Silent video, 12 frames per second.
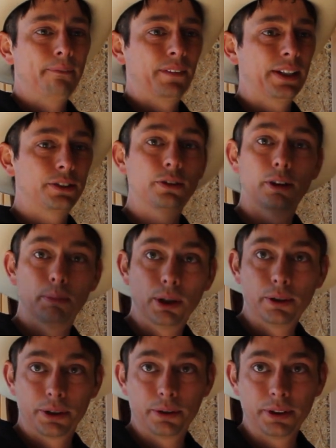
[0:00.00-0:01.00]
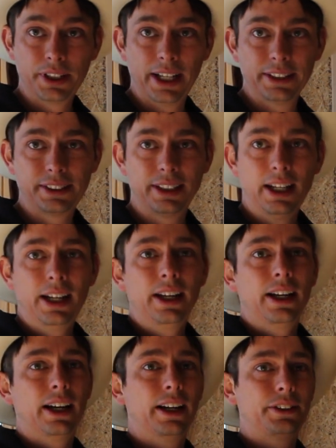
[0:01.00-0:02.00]
is do a blower door test
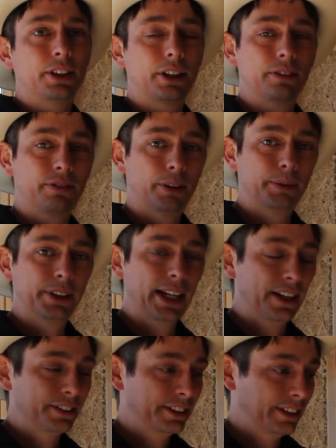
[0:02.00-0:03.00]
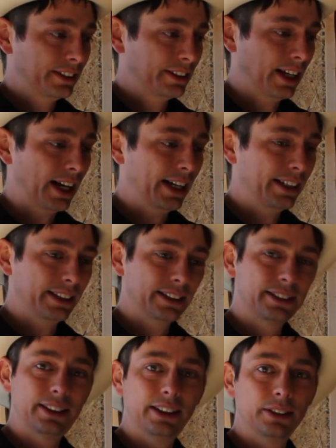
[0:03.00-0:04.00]
uh, to confirm that the house is as tight
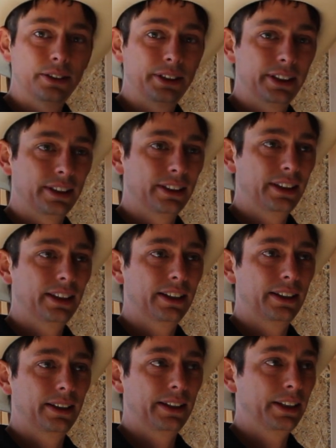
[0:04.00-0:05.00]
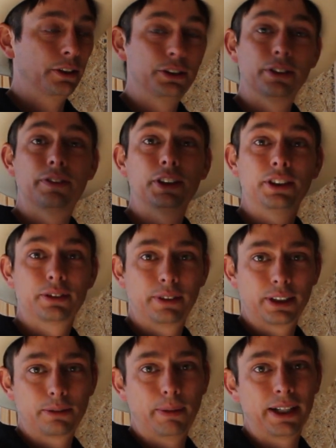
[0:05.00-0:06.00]
and sealed and uh, energy efficient as
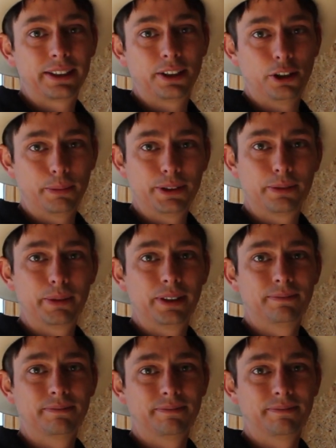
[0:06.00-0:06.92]
we expect and hope it to be.